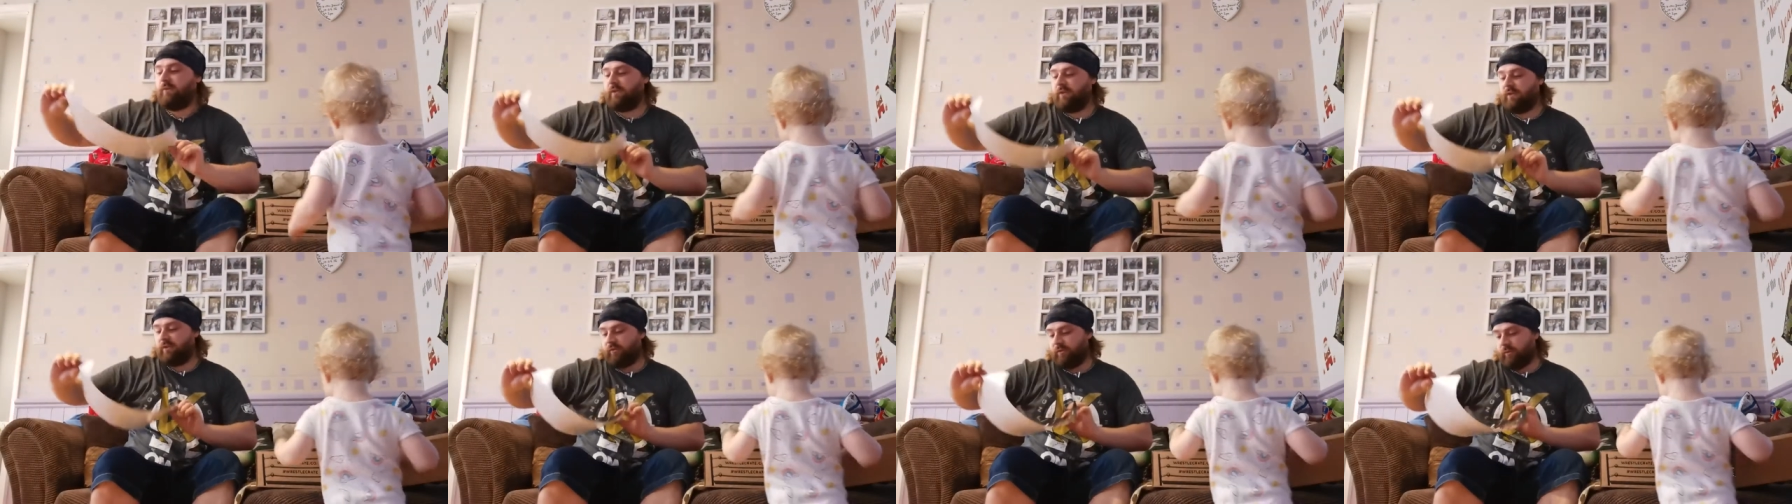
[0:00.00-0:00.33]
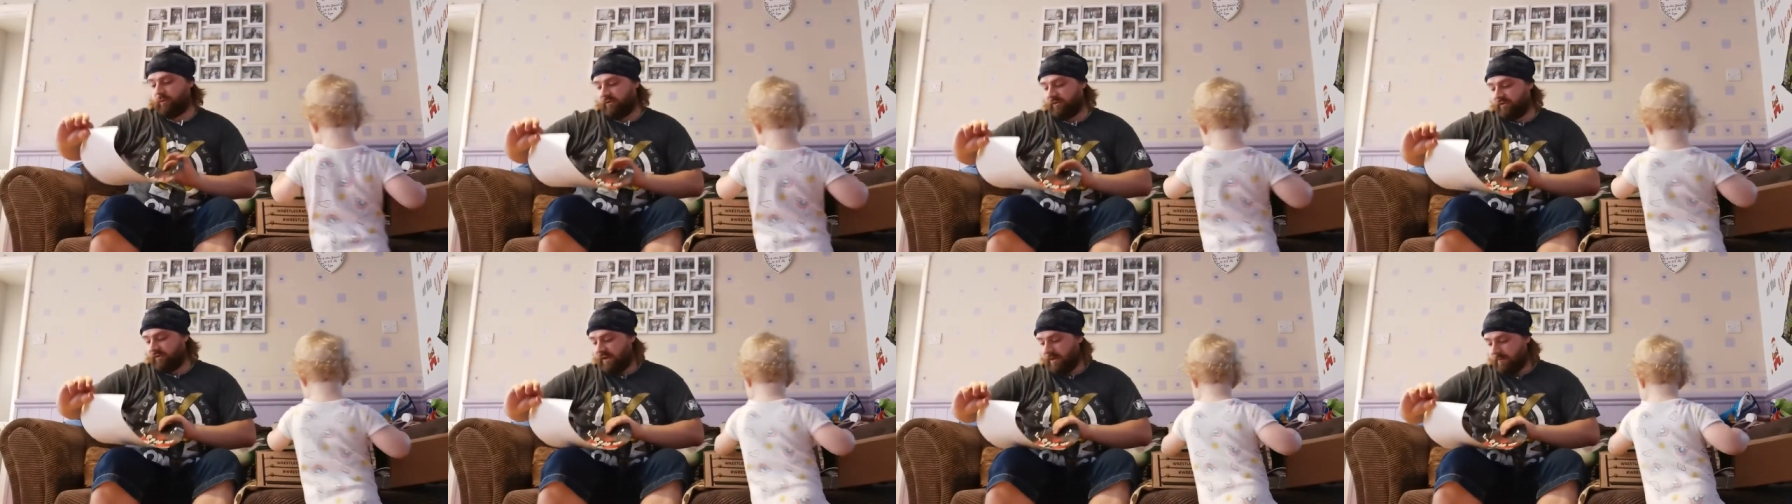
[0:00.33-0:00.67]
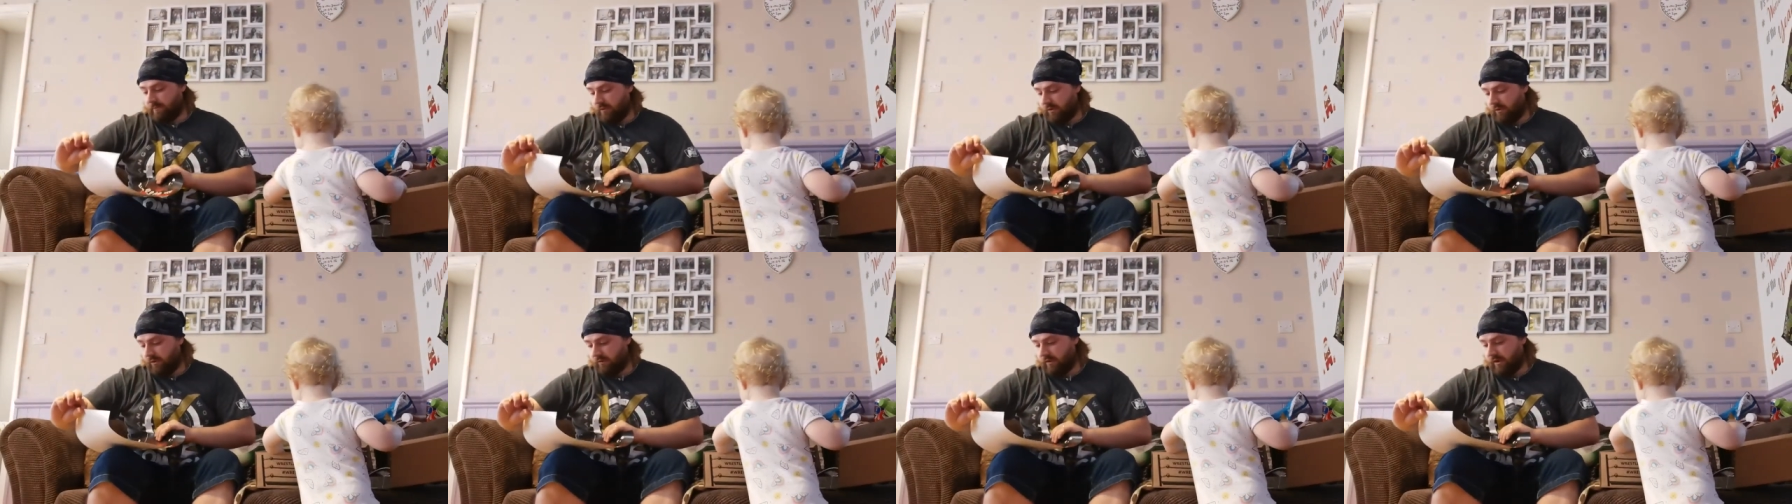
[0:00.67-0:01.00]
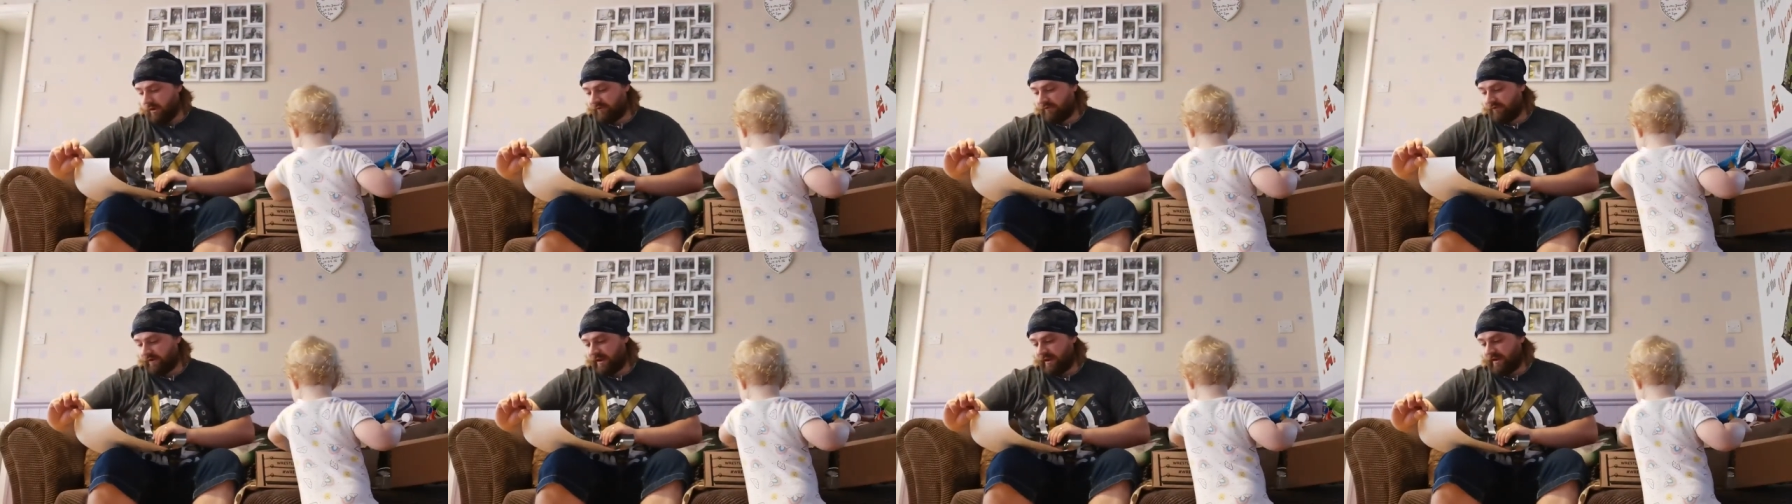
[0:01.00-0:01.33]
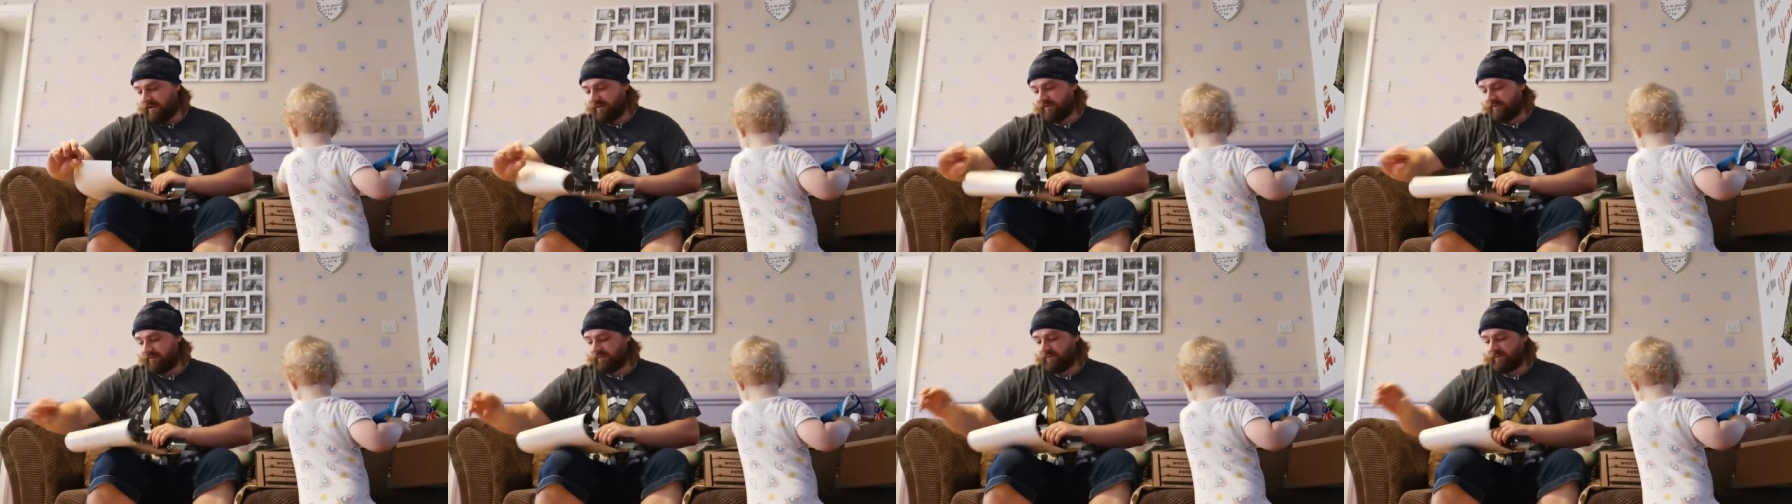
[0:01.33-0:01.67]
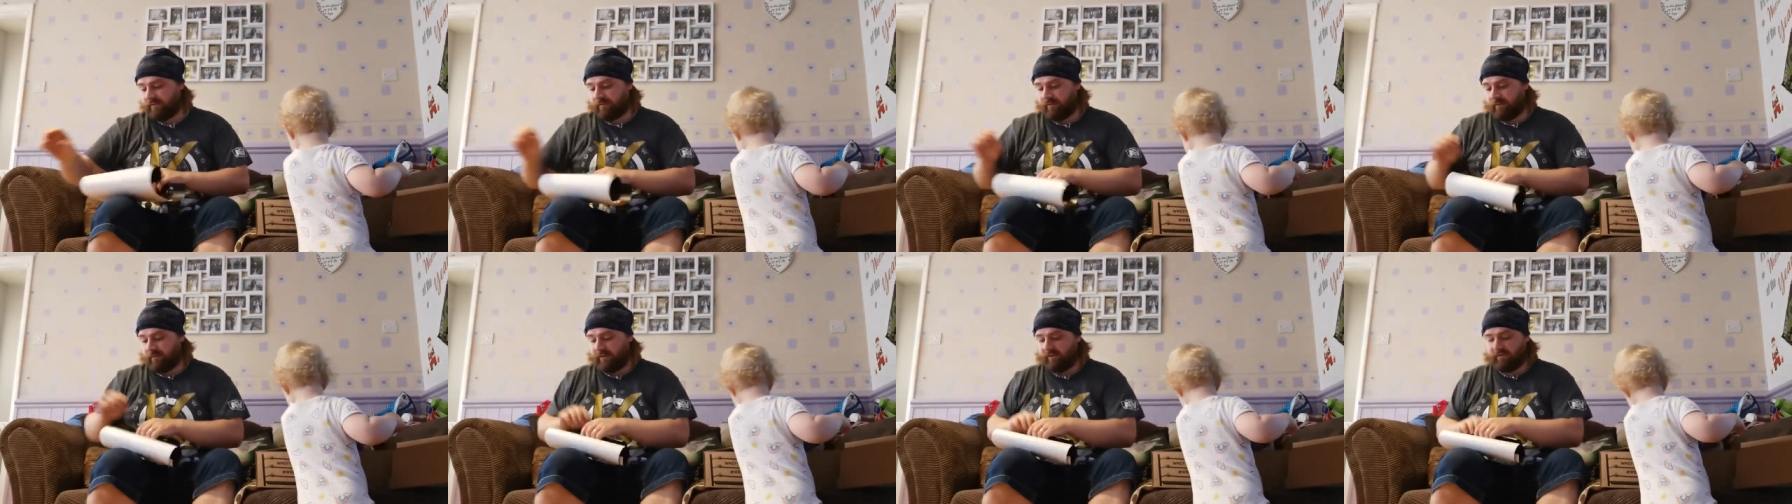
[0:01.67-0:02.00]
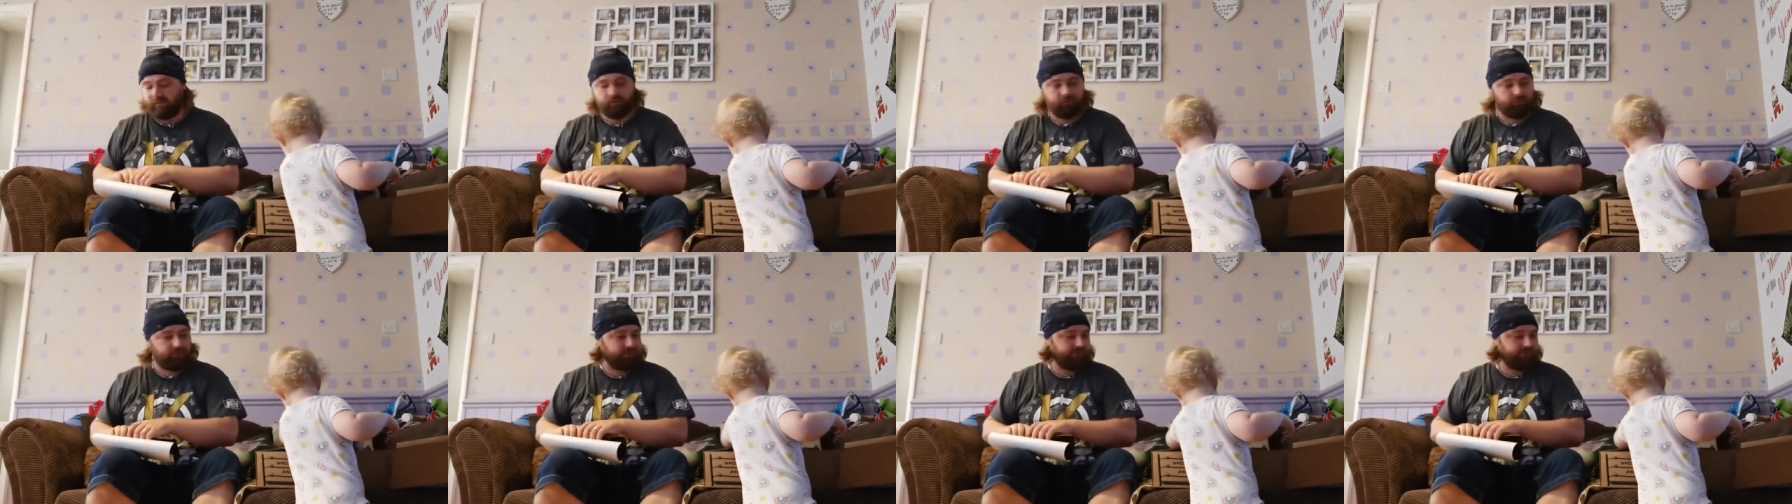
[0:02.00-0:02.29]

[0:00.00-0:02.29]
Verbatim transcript: Which you'll see more of. That is the Mr.